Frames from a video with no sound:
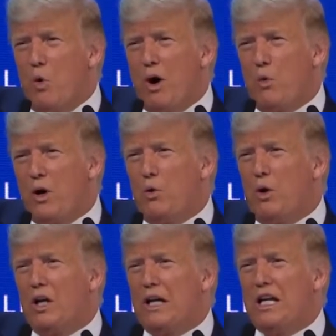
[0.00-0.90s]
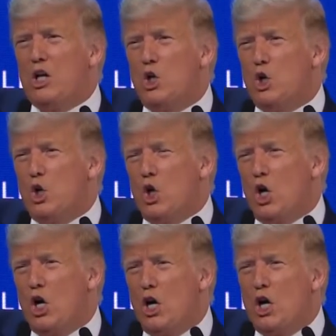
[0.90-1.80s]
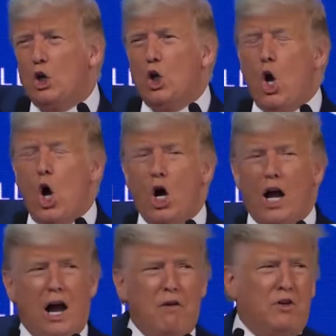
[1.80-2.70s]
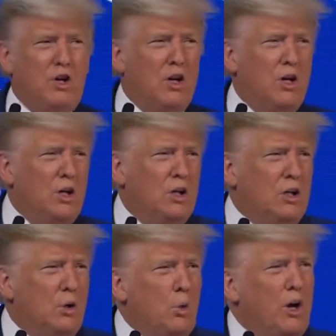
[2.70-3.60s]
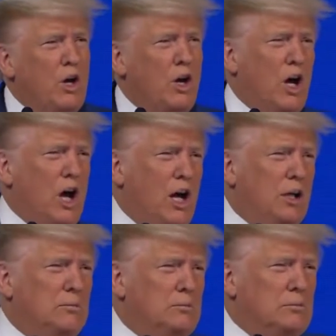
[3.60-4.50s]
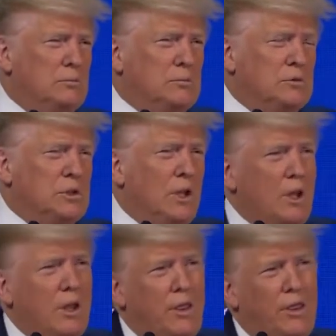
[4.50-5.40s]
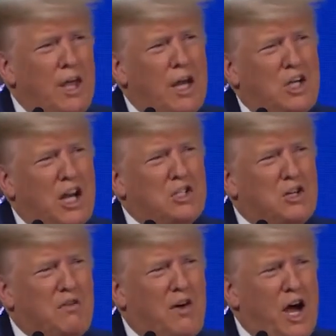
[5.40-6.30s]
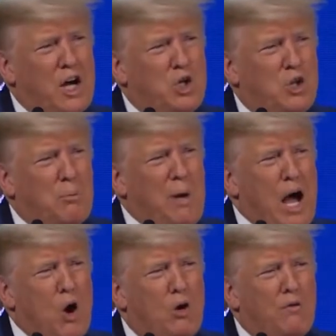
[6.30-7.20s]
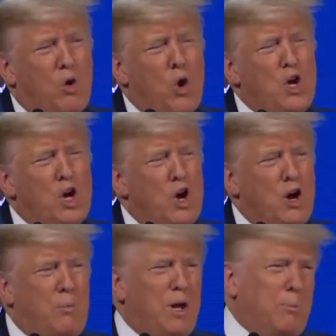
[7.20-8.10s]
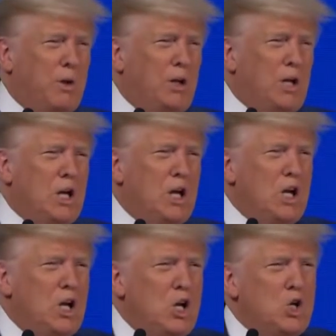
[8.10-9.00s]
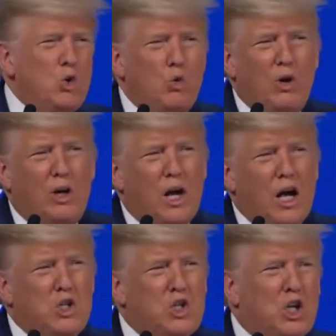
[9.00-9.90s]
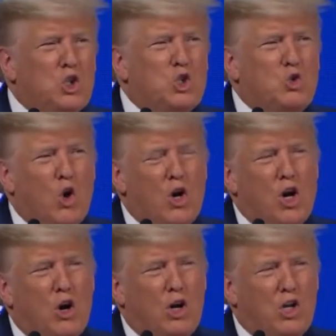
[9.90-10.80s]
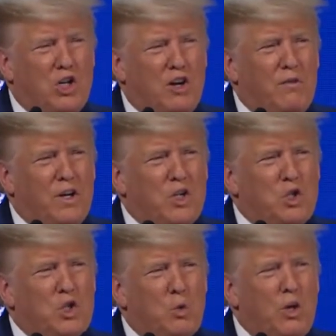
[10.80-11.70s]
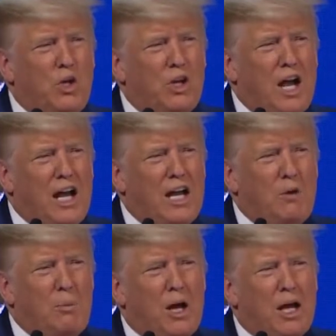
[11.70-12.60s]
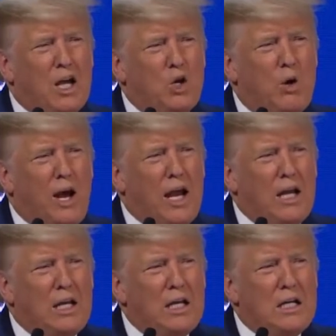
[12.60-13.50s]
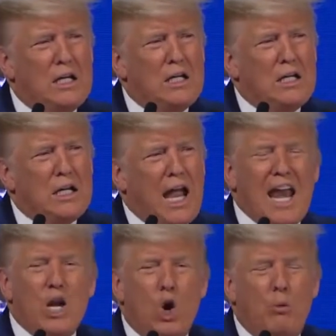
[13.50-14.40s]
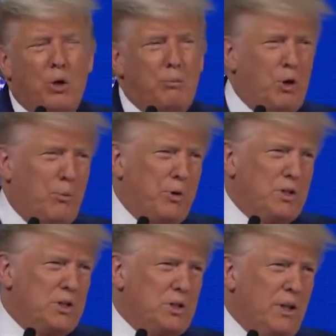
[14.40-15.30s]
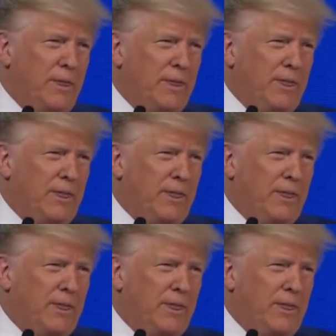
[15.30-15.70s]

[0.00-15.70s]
but what we will endure long after we are gone. They testify to the power of ordinary people to realize extraordinary achievements when united by a grand and noble purpose.